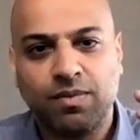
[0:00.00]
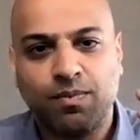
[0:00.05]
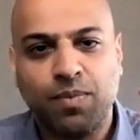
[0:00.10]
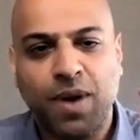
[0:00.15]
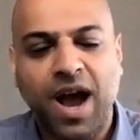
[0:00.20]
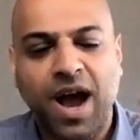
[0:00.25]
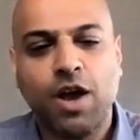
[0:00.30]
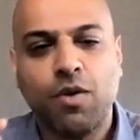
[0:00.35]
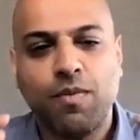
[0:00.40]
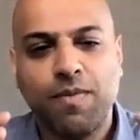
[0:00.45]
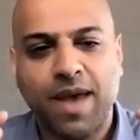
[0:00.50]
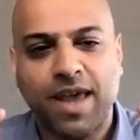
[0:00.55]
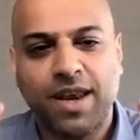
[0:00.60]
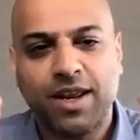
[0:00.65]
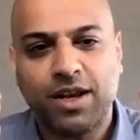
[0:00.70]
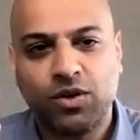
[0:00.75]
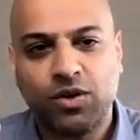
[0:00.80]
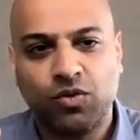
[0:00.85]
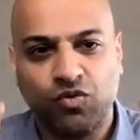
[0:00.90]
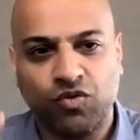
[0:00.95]

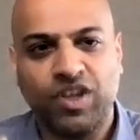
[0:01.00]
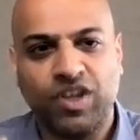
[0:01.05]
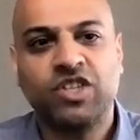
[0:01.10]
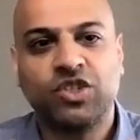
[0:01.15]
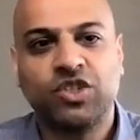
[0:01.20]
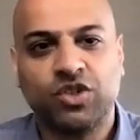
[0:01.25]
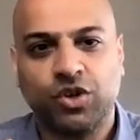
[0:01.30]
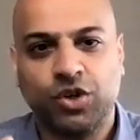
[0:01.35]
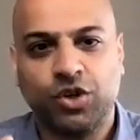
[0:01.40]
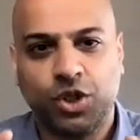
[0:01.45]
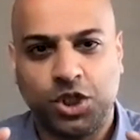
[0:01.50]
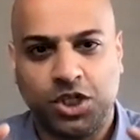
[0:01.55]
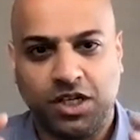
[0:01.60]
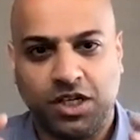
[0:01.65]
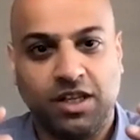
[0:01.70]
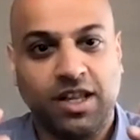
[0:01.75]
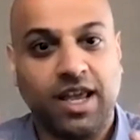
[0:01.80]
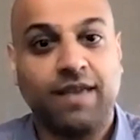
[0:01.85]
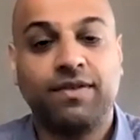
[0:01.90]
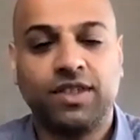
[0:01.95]
biomedical research
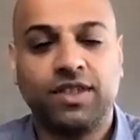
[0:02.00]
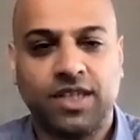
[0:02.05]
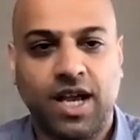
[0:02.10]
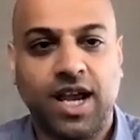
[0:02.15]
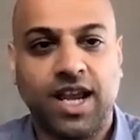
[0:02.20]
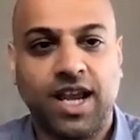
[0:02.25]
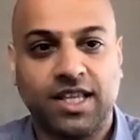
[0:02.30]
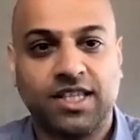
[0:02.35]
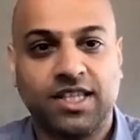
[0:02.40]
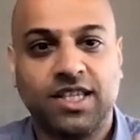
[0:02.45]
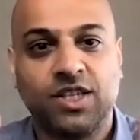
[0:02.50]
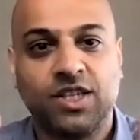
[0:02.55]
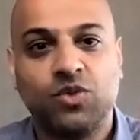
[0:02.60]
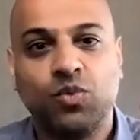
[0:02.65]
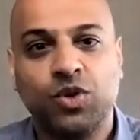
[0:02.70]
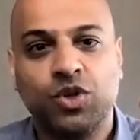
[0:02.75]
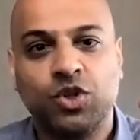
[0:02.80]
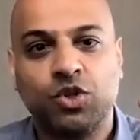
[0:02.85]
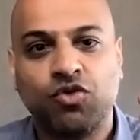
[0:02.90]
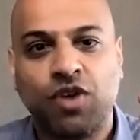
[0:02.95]
and life sciences
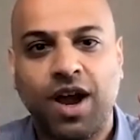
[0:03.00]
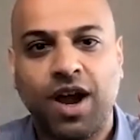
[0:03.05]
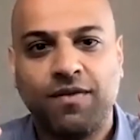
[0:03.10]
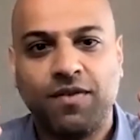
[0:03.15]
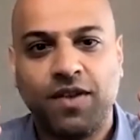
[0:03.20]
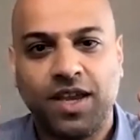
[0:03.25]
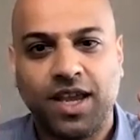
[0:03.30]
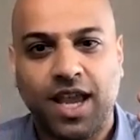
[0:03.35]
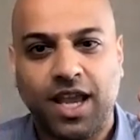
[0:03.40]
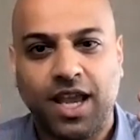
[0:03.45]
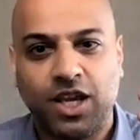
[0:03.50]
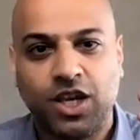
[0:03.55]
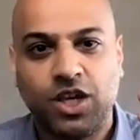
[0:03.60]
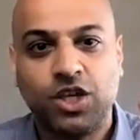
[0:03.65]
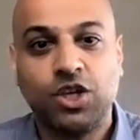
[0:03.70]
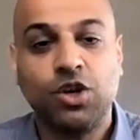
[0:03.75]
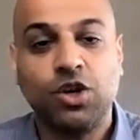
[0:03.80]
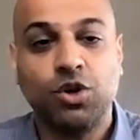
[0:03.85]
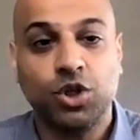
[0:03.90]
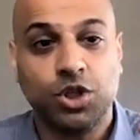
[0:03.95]
was driving a
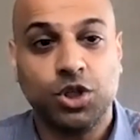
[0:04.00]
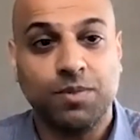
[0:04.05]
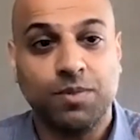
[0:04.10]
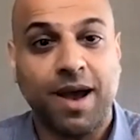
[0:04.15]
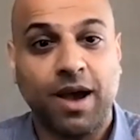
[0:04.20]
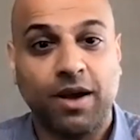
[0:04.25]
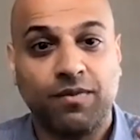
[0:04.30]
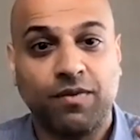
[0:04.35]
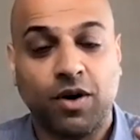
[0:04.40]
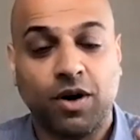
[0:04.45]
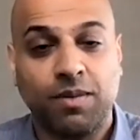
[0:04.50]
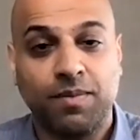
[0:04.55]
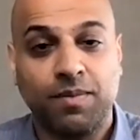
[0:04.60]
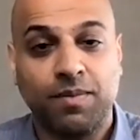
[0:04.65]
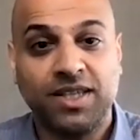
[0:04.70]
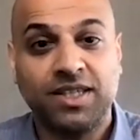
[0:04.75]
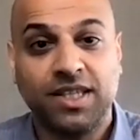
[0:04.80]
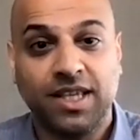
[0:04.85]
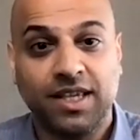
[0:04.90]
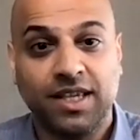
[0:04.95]
huge amount of our
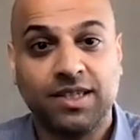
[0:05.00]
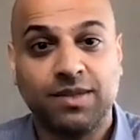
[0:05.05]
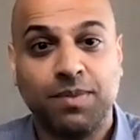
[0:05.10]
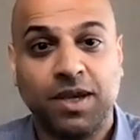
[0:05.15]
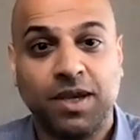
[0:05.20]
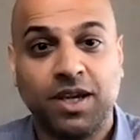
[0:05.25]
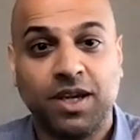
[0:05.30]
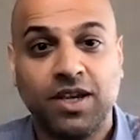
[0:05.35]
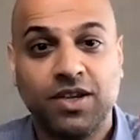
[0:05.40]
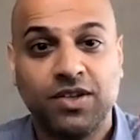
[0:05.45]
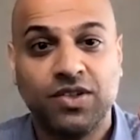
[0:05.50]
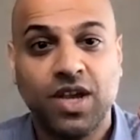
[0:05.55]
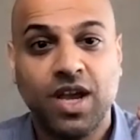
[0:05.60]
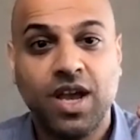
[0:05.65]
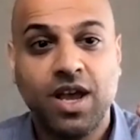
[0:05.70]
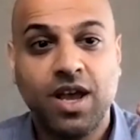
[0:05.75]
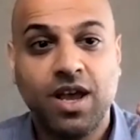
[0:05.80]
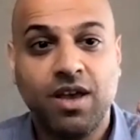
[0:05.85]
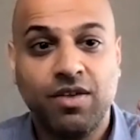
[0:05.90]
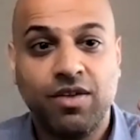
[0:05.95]
business because
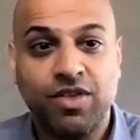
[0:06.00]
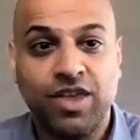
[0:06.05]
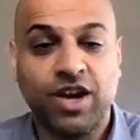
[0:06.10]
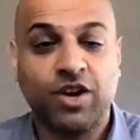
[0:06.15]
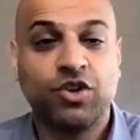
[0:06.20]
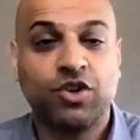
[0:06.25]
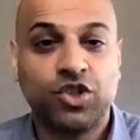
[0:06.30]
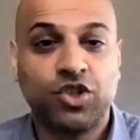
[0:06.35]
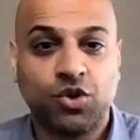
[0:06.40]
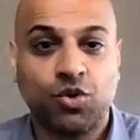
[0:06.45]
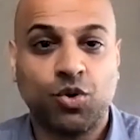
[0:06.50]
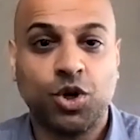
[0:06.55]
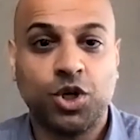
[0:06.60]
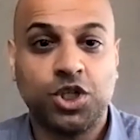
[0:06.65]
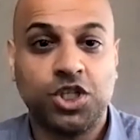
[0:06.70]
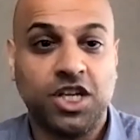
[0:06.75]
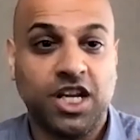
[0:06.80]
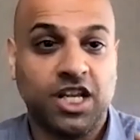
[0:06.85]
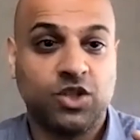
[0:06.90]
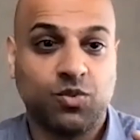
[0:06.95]
their
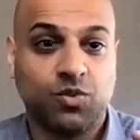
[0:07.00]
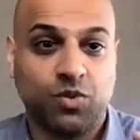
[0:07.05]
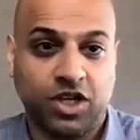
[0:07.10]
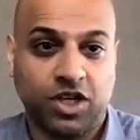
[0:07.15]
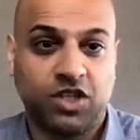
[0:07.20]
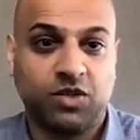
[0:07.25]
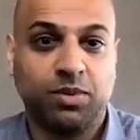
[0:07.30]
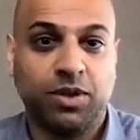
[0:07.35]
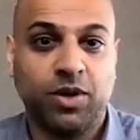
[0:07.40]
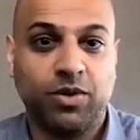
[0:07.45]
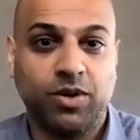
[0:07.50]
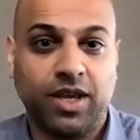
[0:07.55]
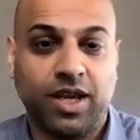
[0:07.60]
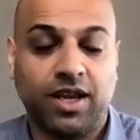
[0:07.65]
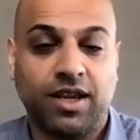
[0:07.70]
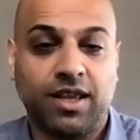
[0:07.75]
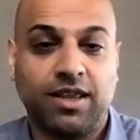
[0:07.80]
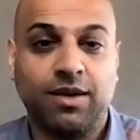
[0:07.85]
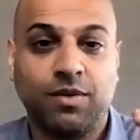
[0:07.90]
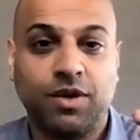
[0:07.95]
storage needs were exploding.
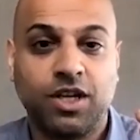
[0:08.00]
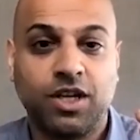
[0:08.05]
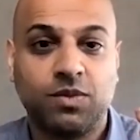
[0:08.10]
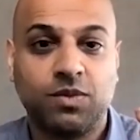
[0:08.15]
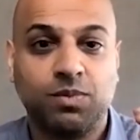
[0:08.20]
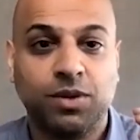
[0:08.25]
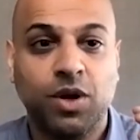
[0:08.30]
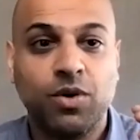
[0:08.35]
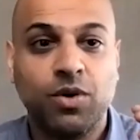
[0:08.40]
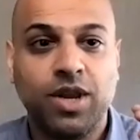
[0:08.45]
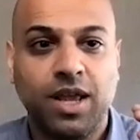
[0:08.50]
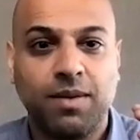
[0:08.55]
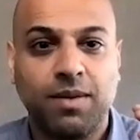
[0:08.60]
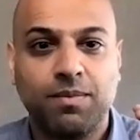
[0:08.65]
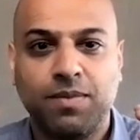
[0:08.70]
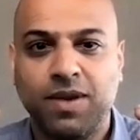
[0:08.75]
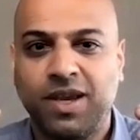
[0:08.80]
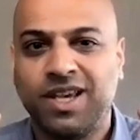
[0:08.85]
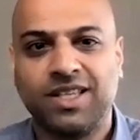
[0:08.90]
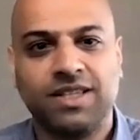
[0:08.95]
And they were exploding
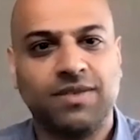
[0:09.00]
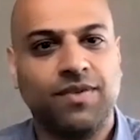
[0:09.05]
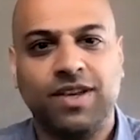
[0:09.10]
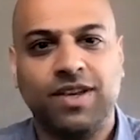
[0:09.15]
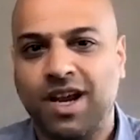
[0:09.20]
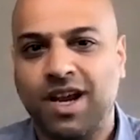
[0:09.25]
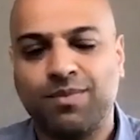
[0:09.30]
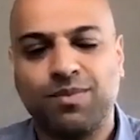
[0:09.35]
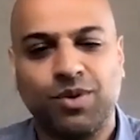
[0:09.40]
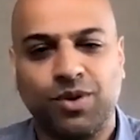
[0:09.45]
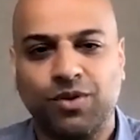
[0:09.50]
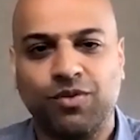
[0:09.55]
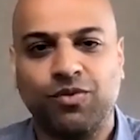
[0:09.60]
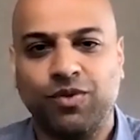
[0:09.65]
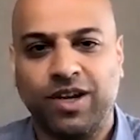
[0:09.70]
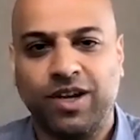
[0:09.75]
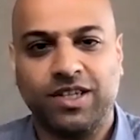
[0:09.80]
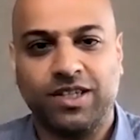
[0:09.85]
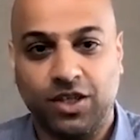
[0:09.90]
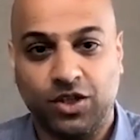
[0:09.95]
because of a number of
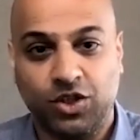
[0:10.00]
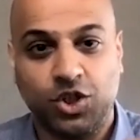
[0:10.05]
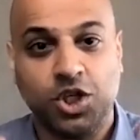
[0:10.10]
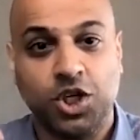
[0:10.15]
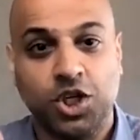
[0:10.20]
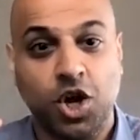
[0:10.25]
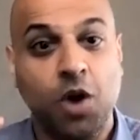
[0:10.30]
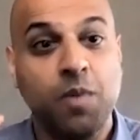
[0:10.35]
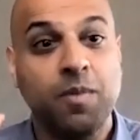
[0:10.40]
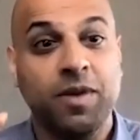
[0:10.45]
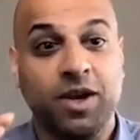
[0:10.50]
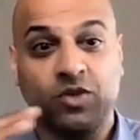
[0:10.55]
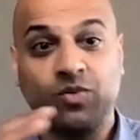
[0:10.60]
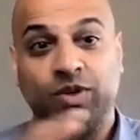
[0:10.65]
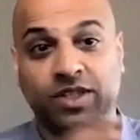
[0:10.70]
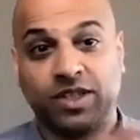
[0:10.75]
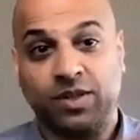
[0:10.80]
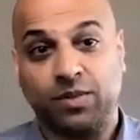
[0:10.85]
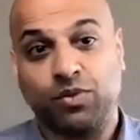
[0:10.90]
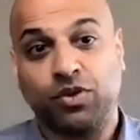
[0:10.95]
reasons. Genomics
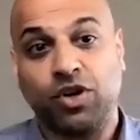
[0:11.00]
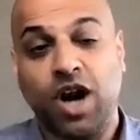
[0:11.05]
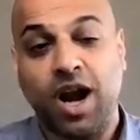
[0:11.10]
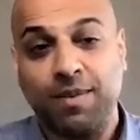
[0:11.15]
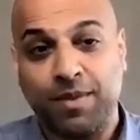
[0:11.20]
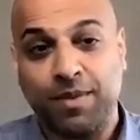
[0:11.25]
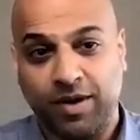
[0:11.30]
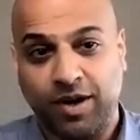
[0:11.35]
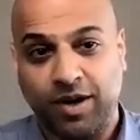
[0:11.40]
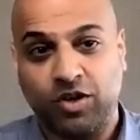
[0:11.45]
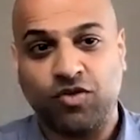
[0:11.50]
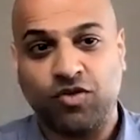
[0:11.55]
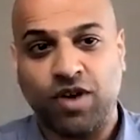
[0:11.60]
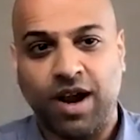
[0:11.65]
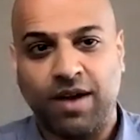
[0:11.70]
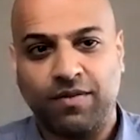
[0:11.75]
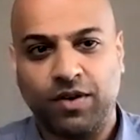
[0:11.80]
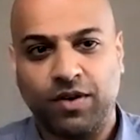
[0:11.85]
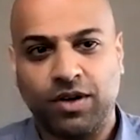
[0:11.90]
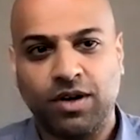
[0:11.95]
was the primary
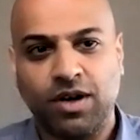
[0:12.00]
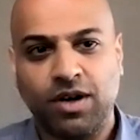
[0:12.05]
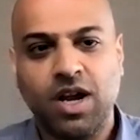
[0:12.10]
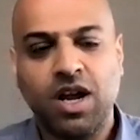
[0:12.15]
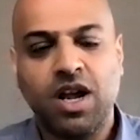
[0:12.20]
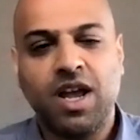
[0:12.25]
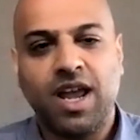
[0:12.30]
driver.